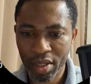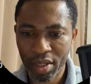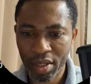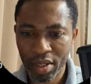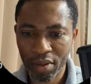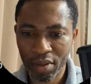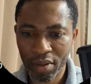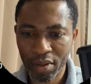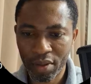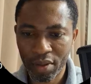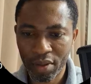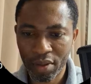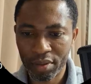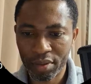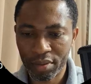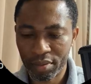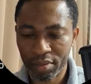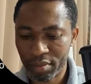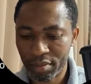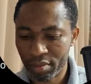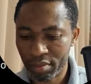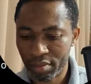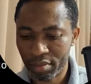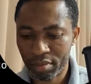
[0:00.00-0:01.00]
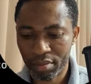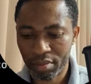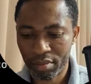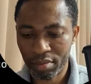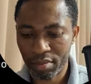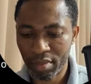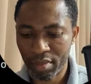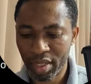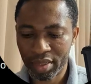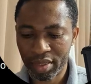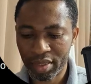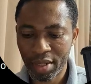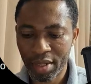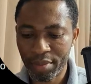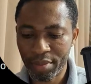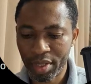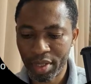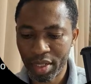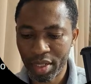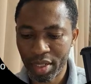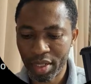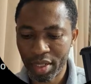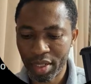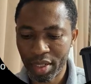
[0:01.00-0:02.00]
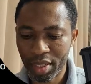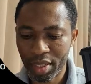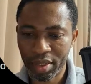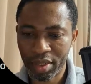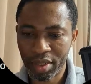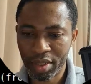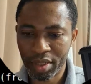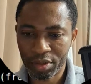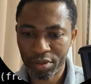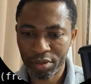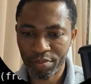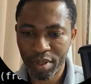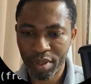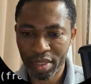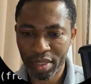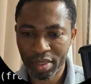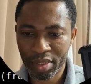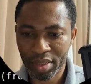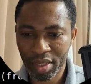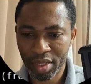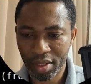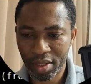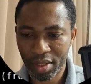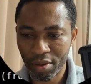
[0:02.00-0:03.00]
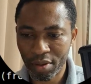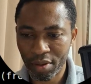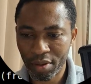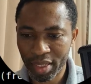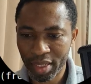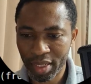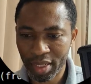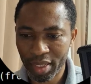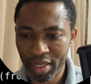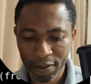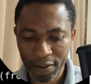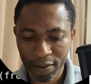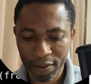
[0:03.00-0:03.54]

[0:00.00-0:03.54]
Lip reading: on my terminal. I just pass that command.